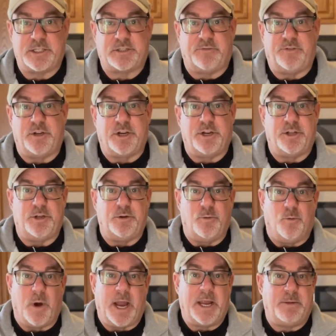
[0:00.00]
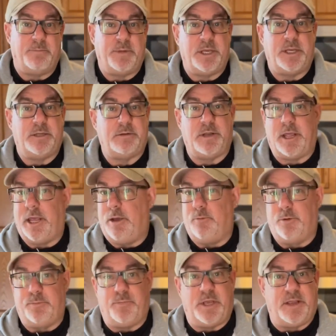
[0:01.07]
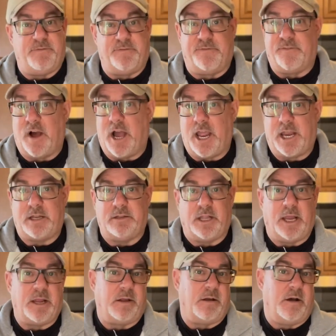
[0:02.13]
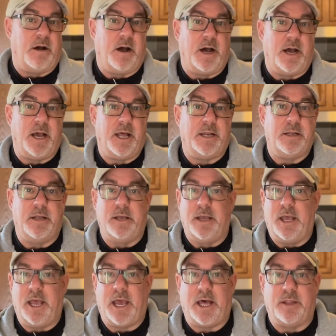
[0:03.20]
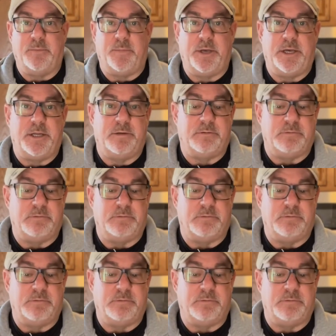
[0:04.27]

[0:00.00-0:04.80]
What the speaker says: If you're going to do white meat, it would be fine, like cod, halibut,